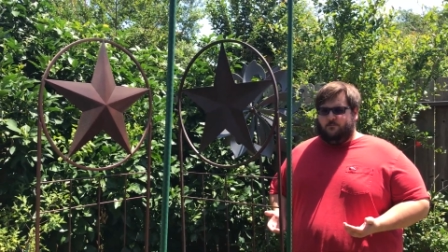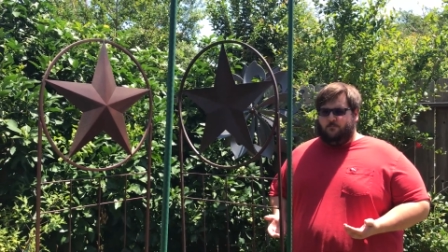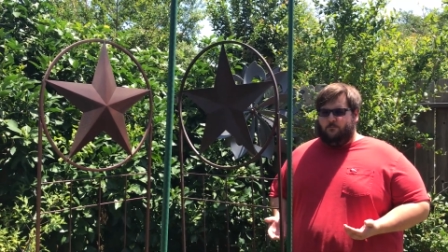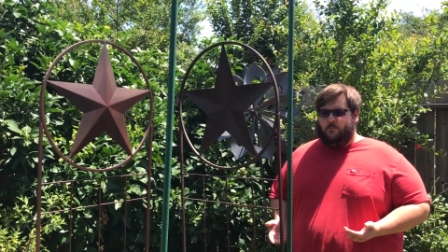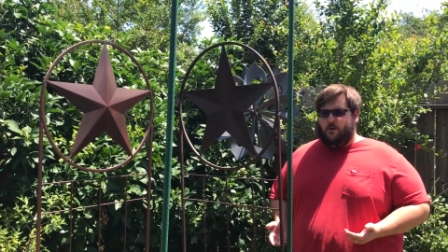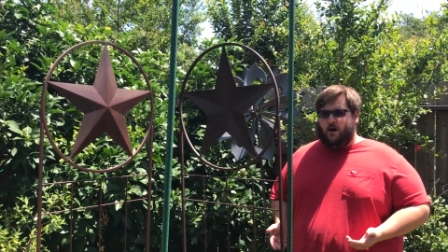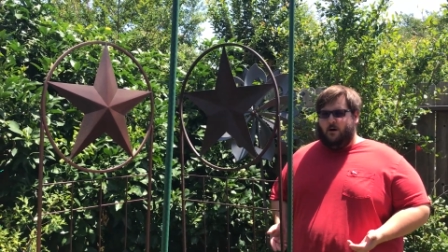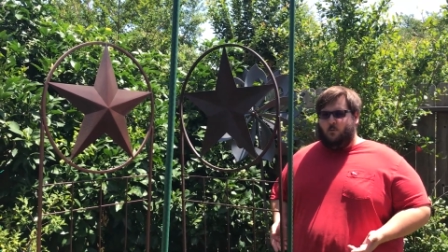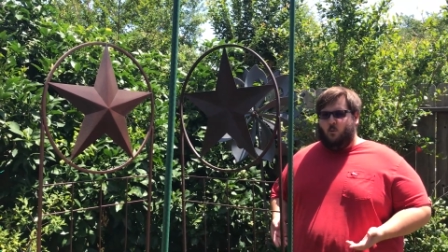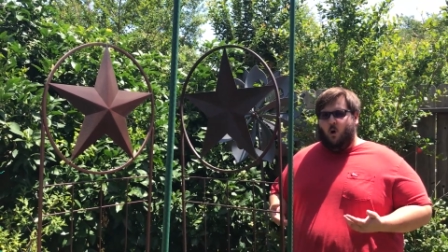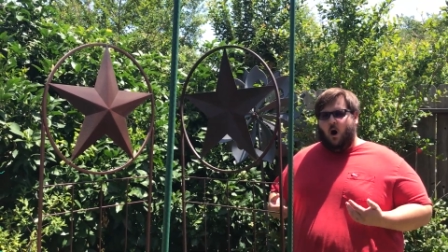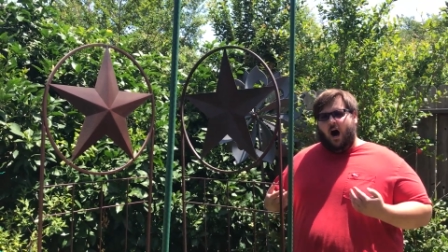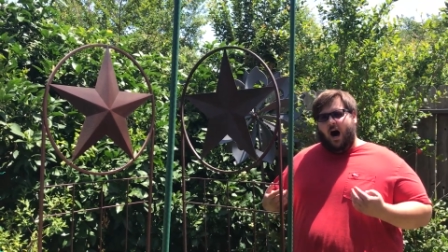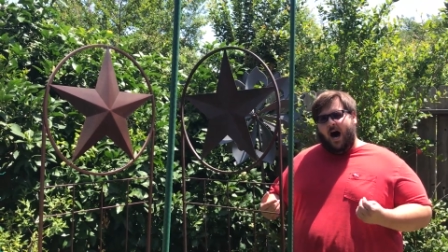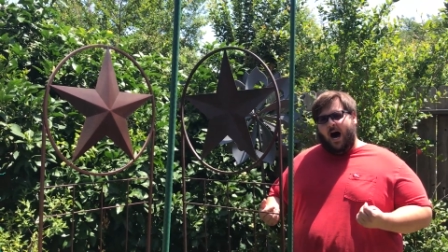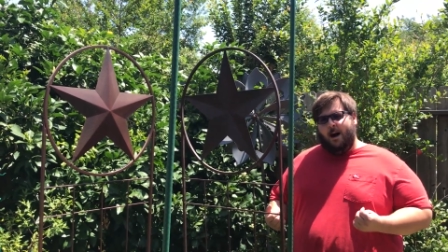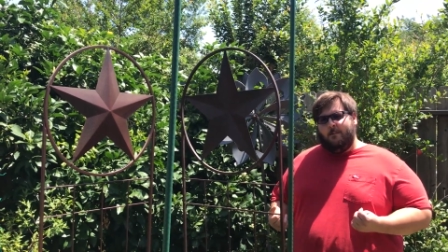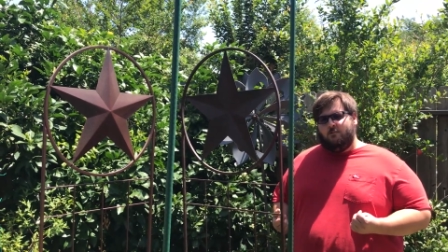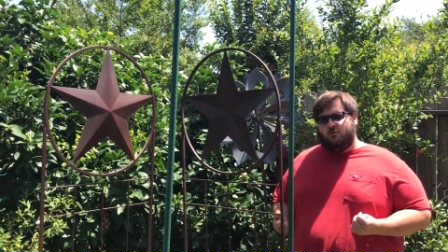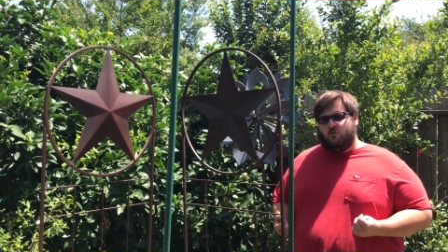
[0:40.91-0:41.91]
But what
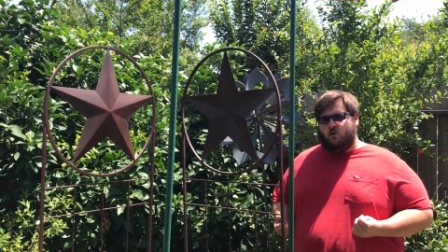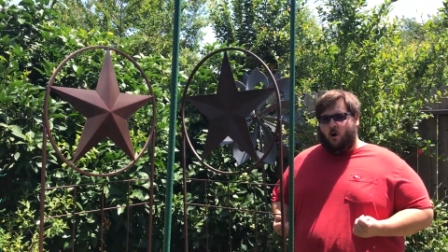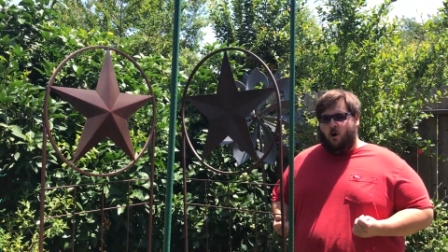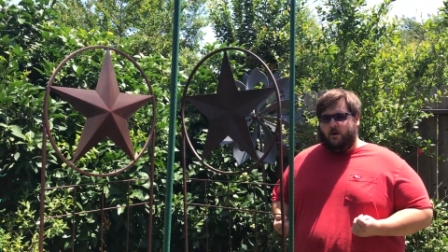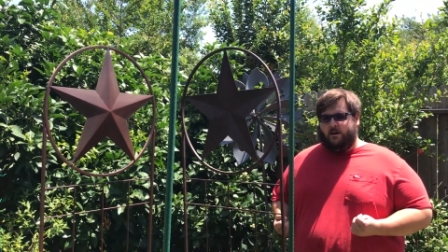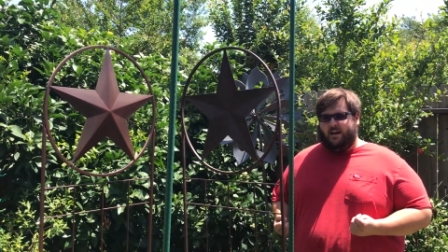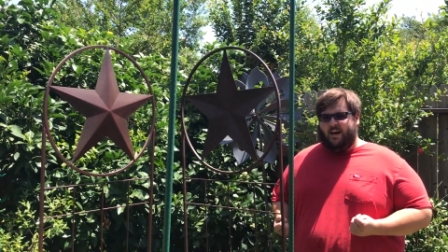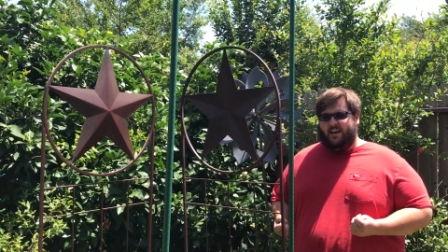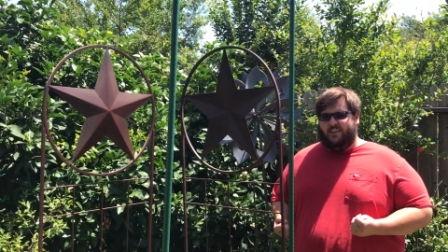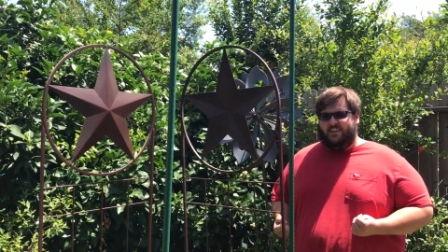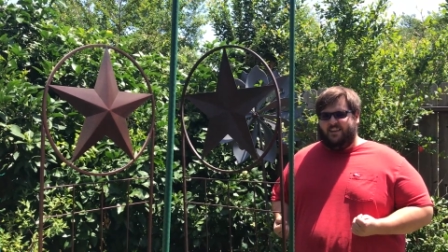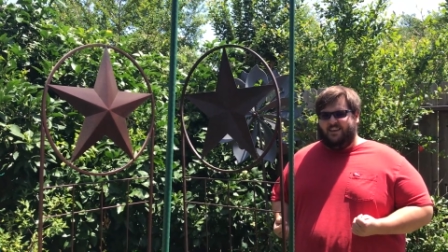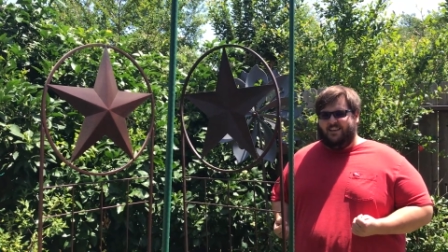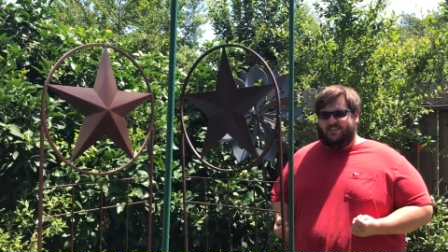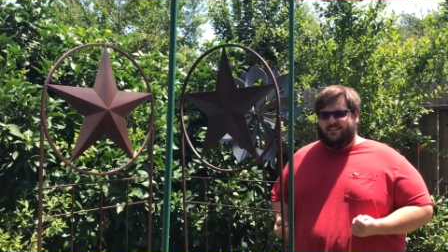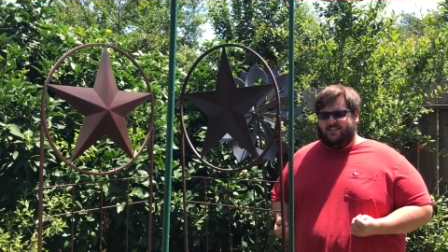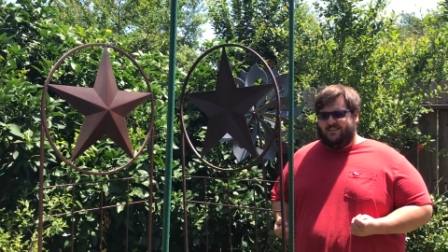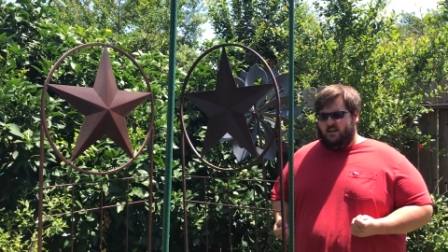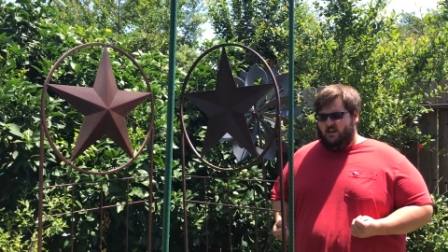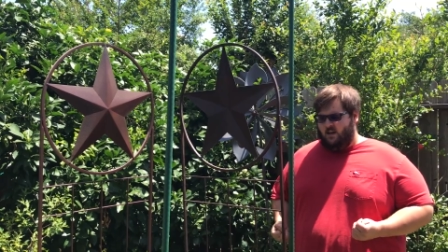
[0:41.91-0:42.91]
I'm growing on
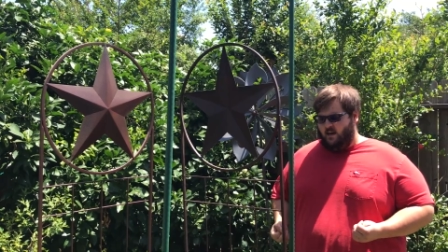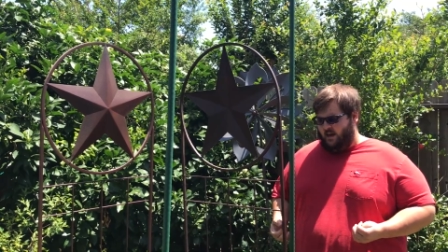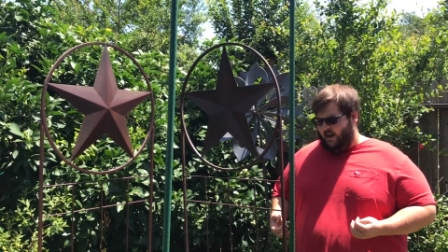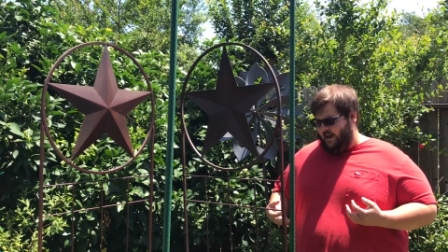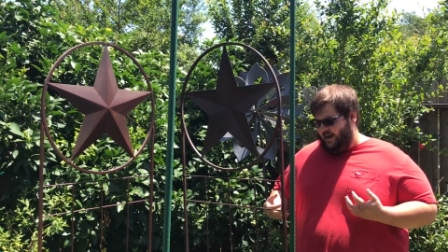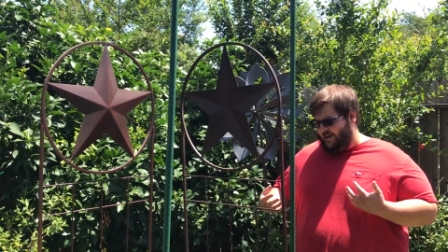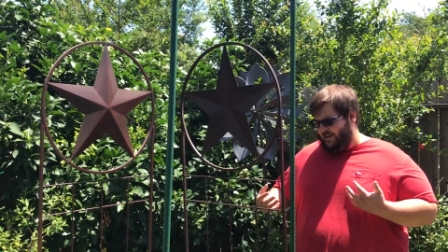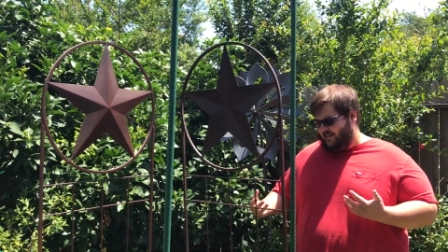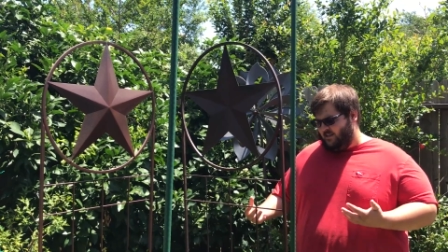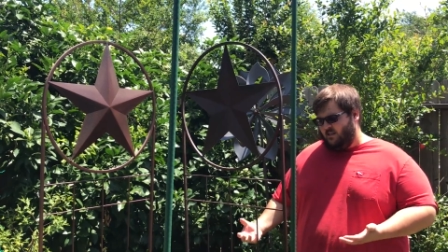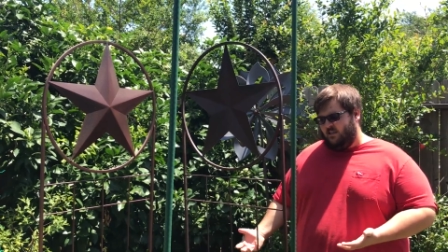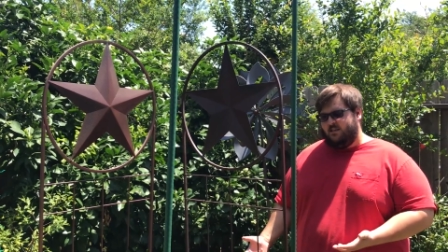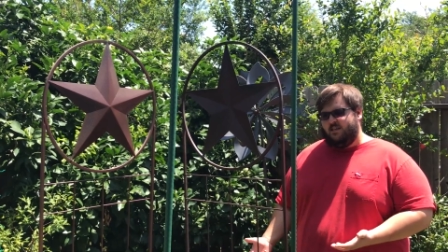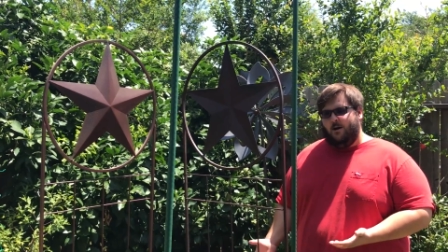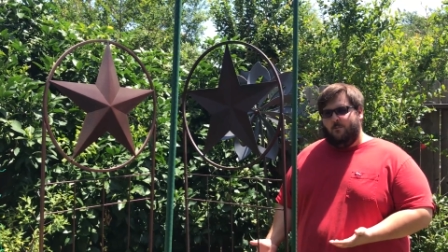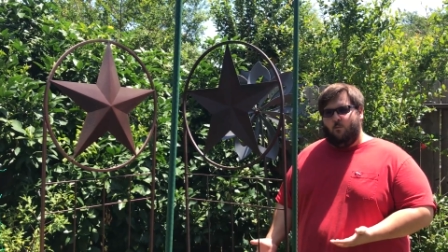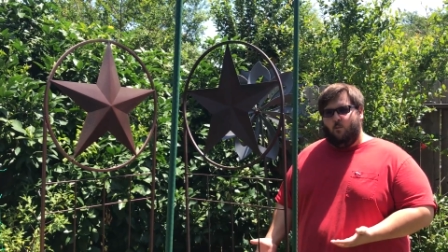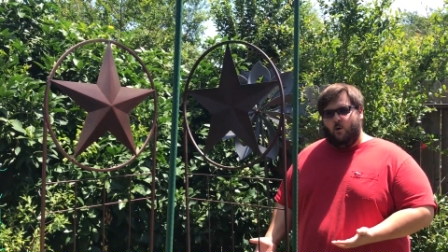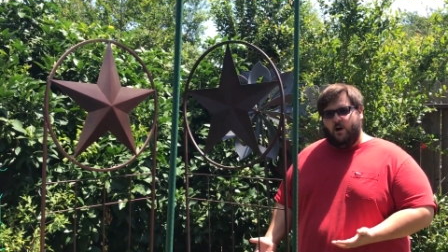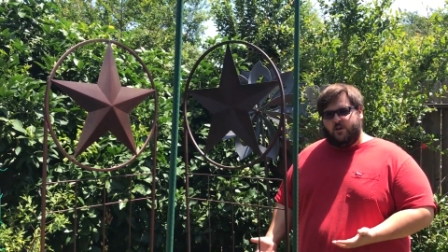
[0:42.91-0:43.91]
this is
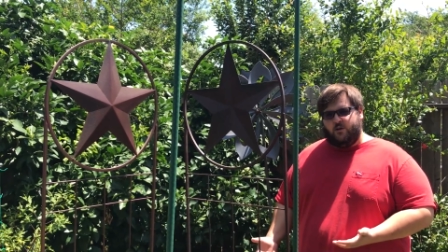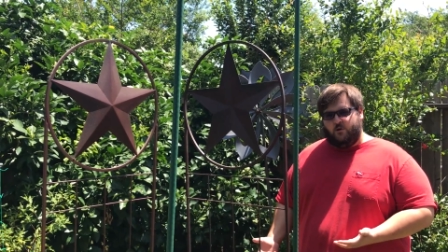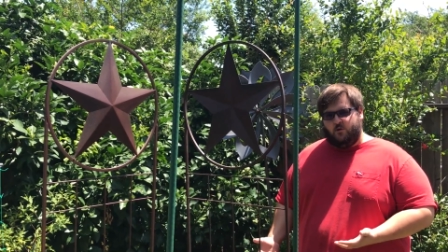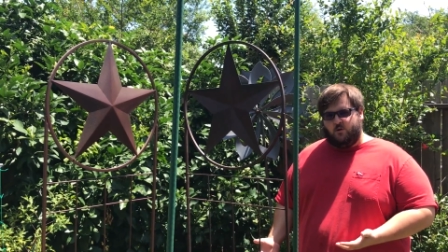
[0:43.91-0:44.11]
some winter